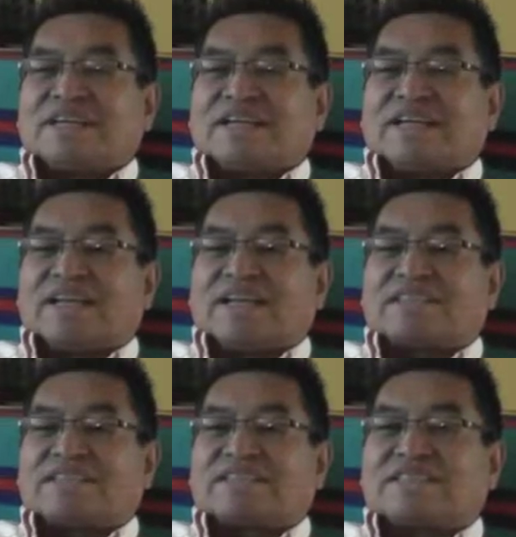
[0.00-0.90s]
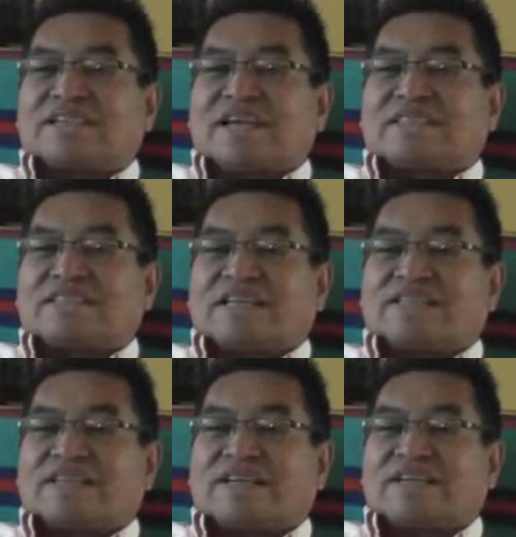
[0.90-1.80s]
And then as I
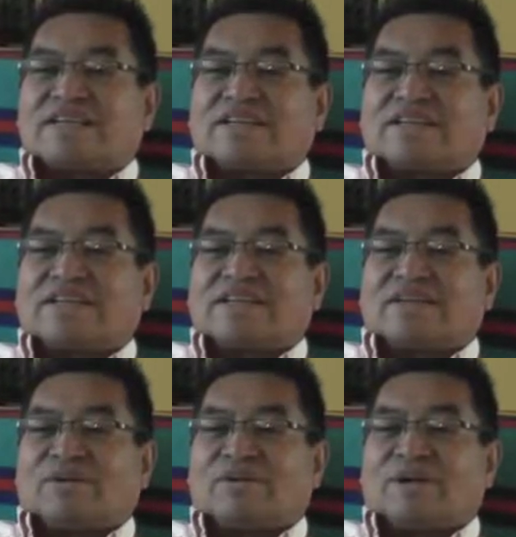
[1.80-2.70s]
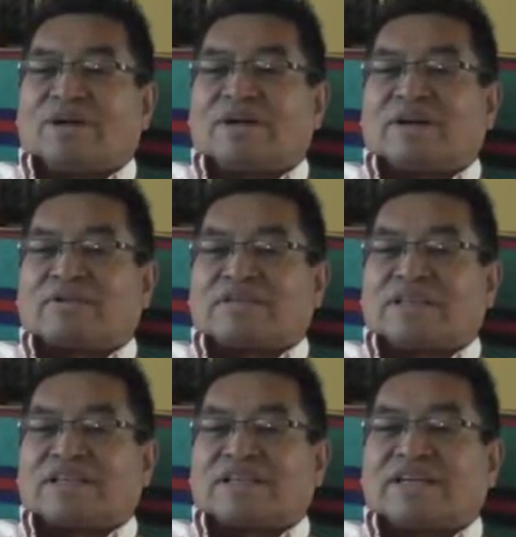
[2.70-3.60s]
started getting older and I was
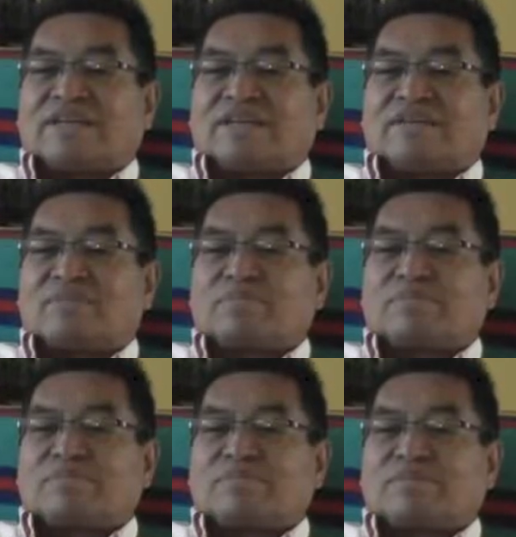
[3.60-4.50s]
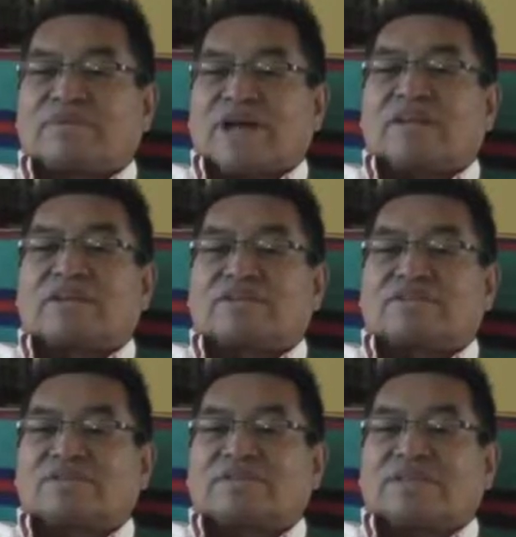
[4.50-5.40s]
at the Catholic
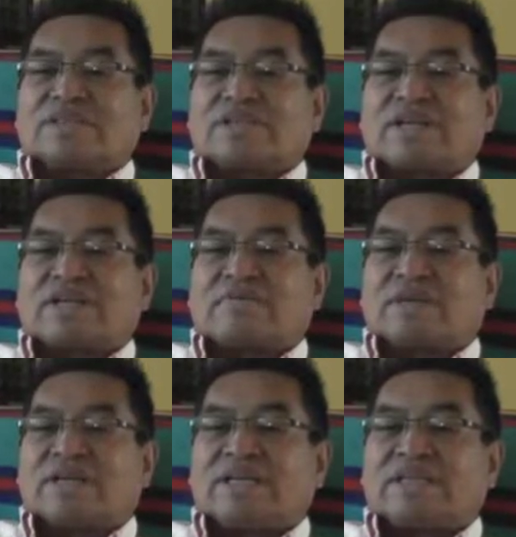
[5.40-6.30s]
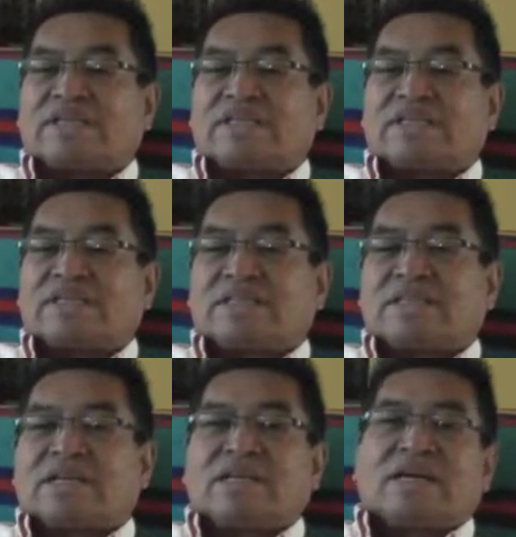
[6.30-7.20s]
school at St. Lebrain,
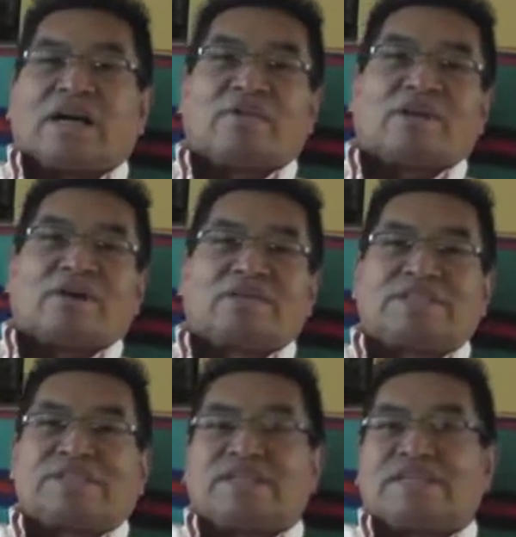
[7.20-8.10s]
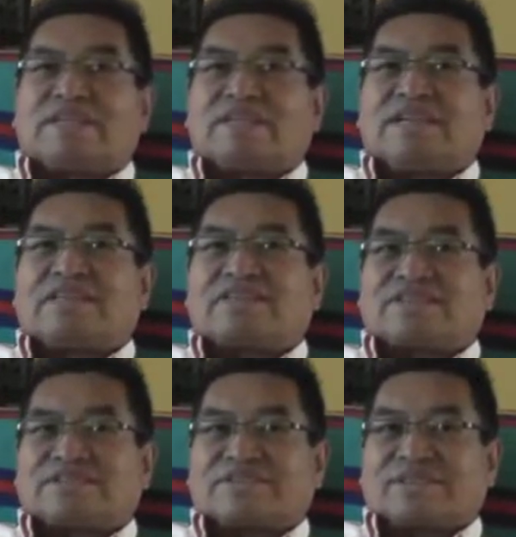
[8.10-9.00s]
I would always see
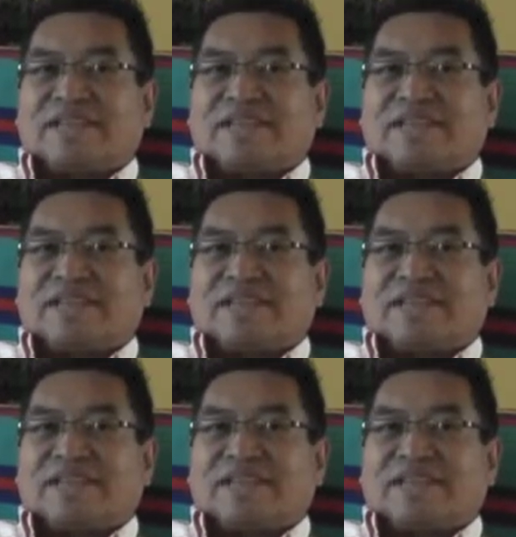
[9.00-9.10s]
teachers